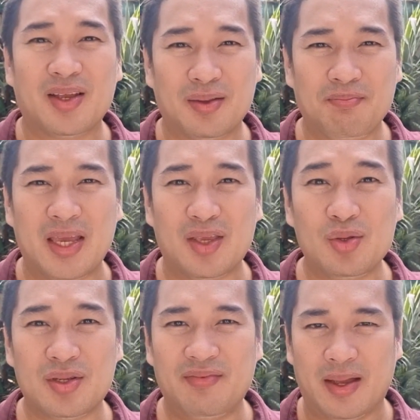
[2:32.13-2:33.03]
make
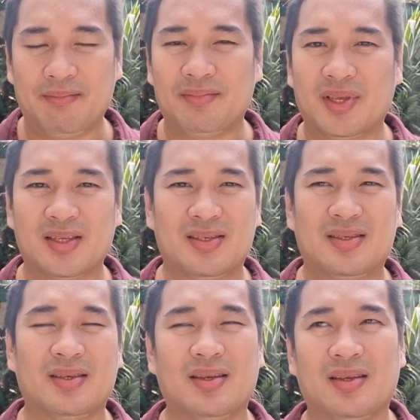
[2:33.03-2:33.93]
use of them
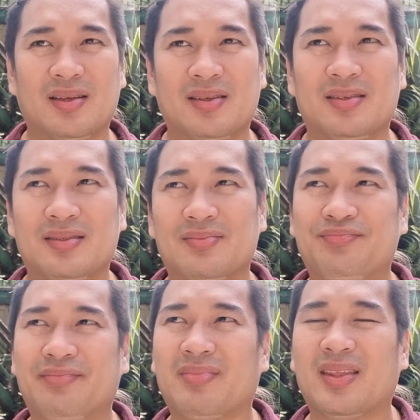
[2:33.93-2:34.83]
because
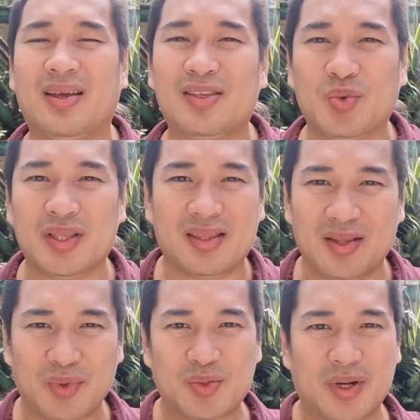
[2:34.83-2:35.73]
that's what
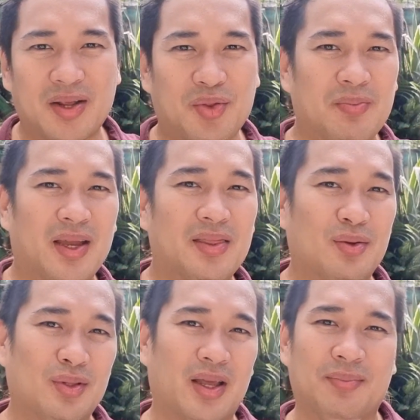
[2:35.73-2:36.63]
was running through my head the
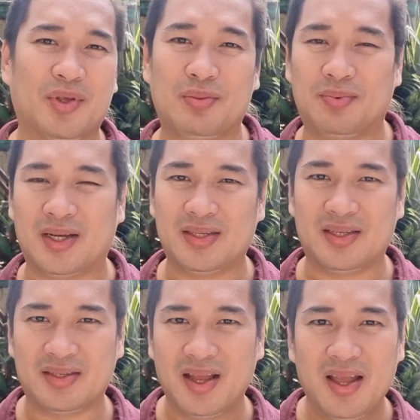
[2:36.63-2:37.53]
whole time, the whole
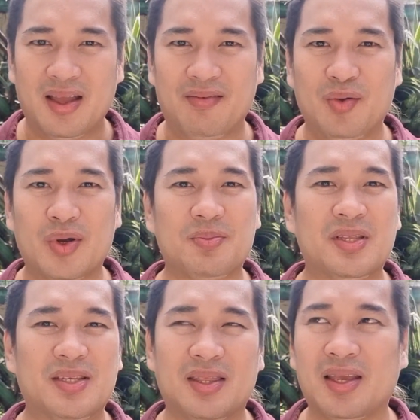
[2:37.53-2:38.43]
process. Everyone's been
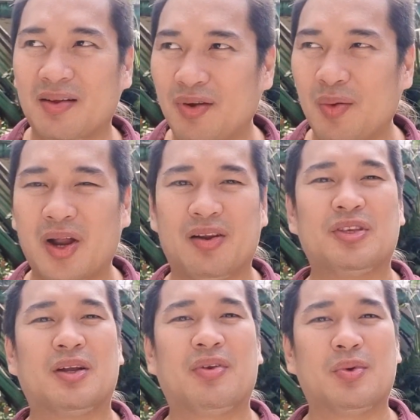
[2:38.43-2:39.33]
sitting everywhere,
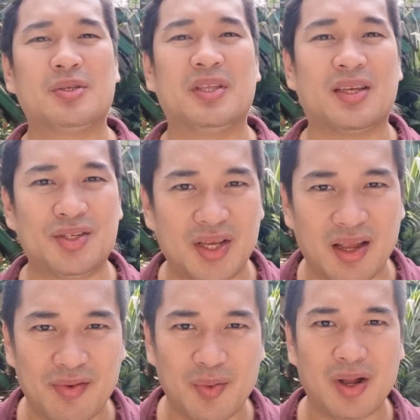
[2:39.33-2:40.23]
everyone's been touching
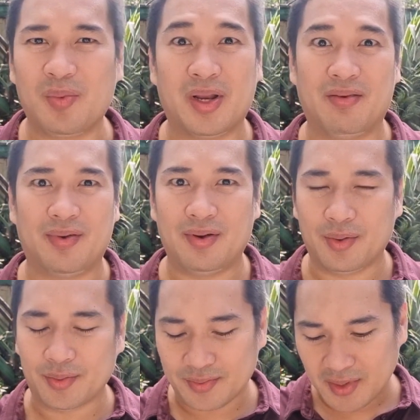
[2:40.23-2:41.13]
everywhere, we never know.
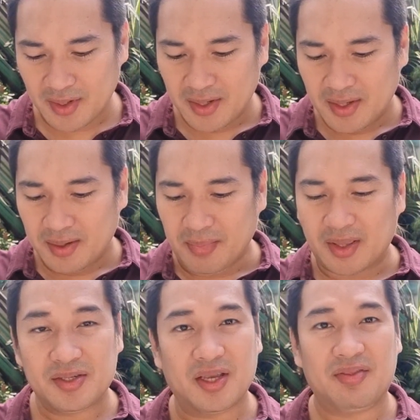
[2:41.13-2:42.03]

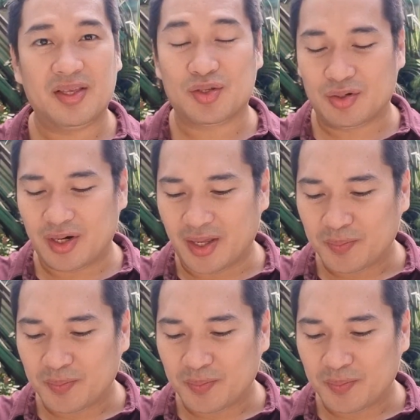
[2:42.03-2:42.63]
Better safe than sorry.